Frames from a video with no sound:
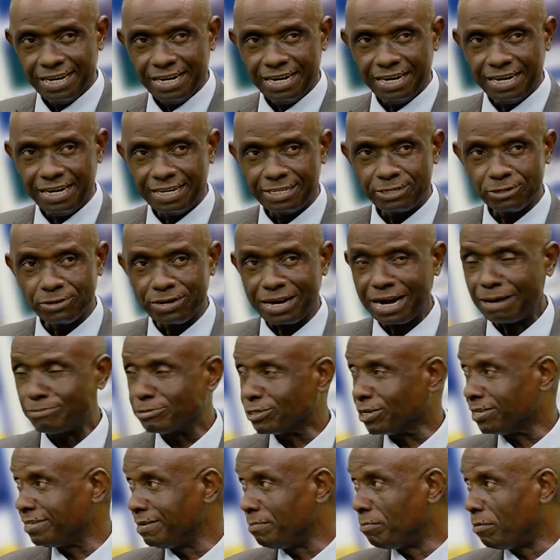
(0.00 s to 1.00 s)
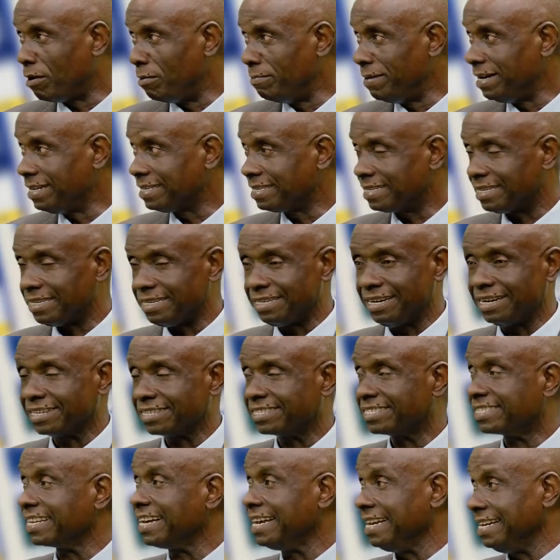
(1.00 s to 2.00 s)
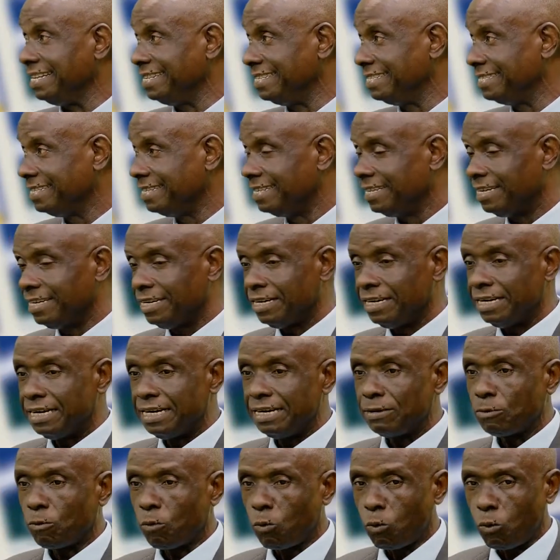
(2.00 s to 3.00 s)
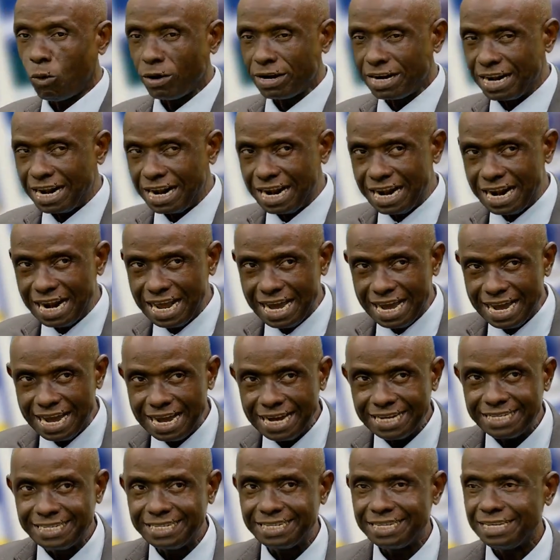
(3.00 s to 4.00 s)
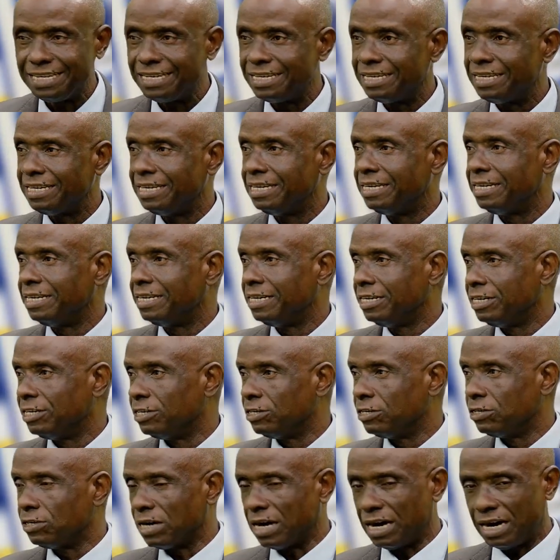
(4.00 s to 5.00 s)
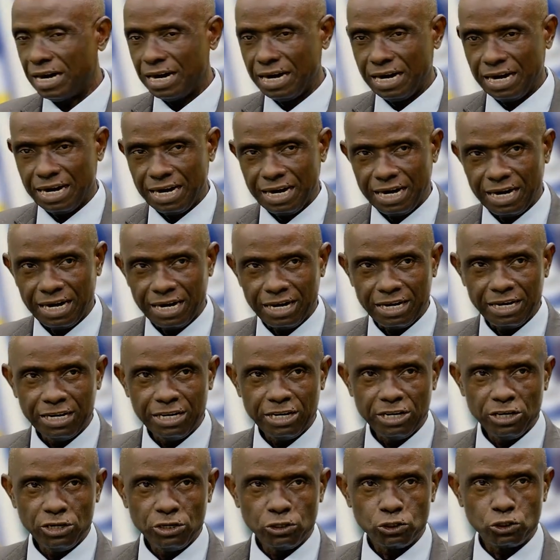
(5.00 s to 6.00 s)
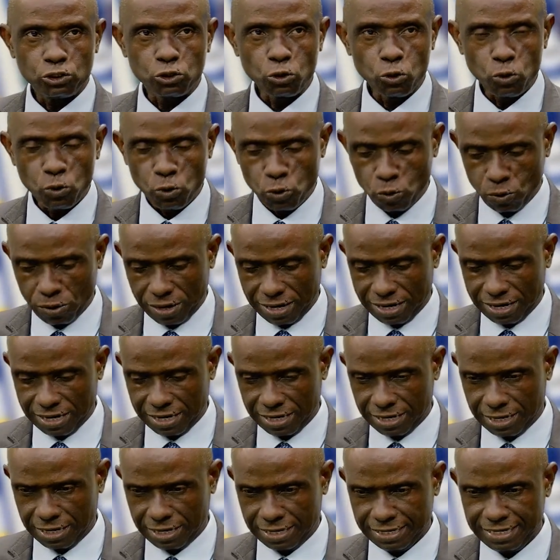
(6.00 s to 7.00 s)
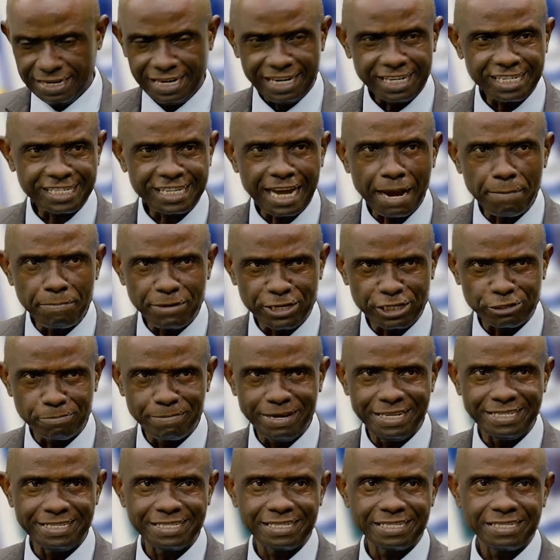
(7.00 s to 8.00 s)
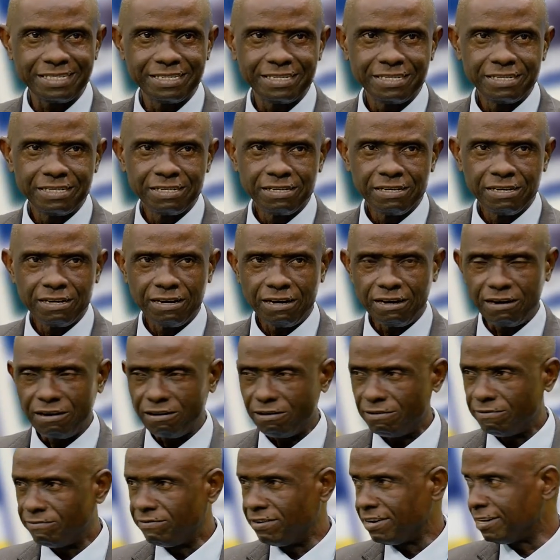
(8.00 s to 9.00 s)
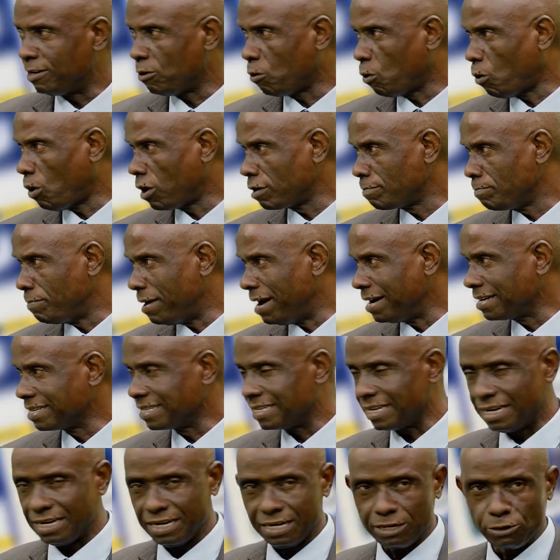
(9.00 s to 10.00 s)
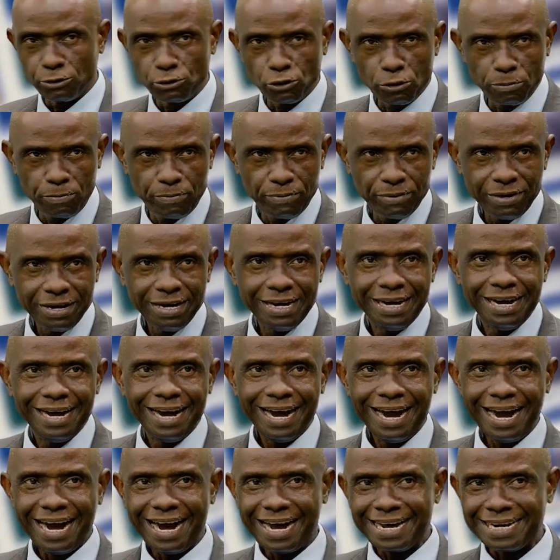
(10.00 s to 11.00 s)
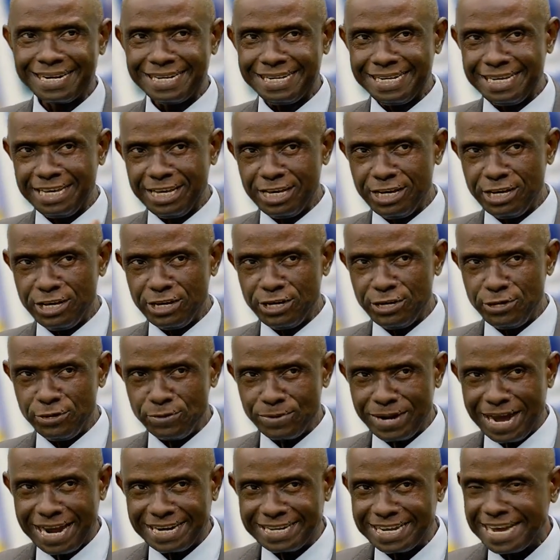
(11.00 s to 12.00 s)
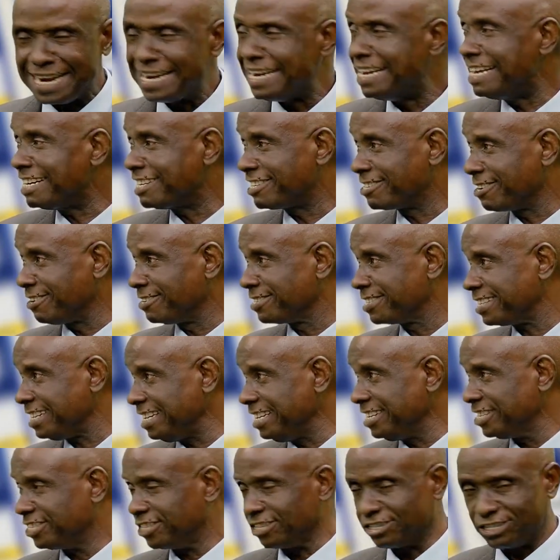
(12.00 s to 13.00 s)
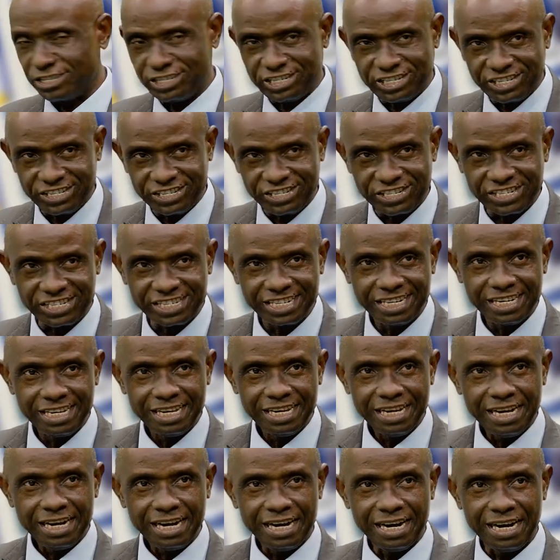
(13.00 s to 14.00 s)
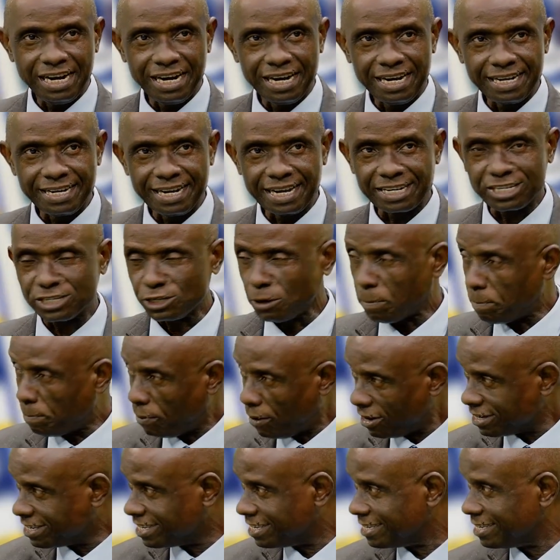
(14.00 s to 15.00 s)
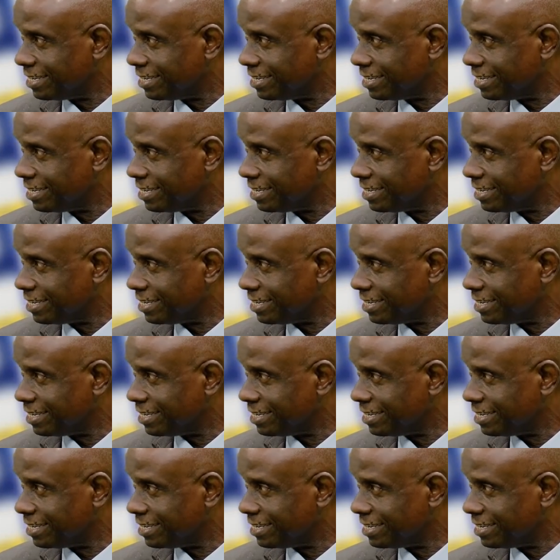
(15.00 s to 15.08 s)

to capture the moment. They are saying what led to the establishment of the World Bank group and the United Nations institutions that support